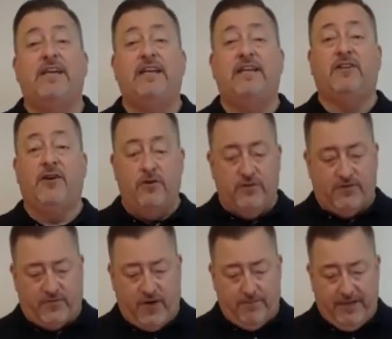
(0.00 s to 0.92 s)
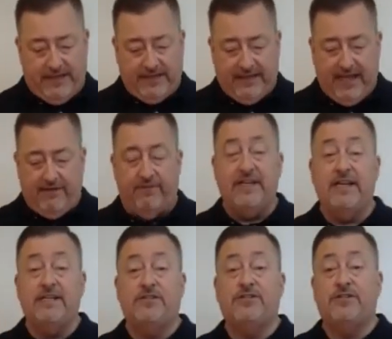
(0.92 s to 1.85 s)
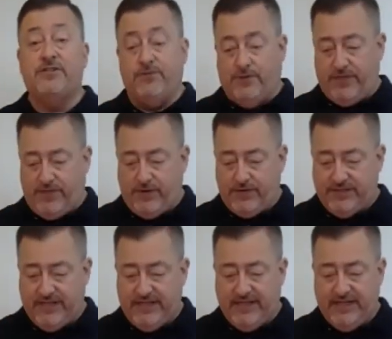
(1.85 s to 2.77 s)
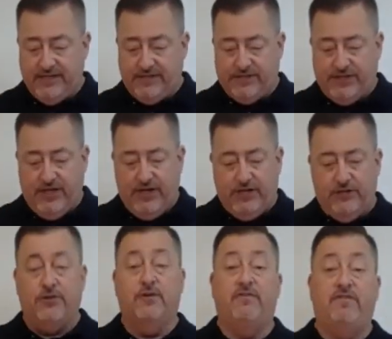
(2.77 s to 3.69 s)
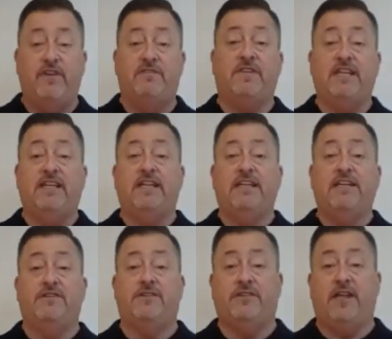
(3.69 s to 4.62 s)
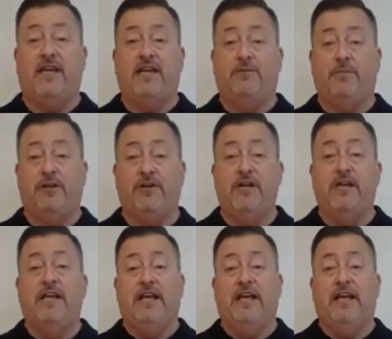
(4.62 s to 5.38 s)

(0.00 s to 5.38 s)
it goes from an 11-inch to a 13-inch to a 15-inch diameter.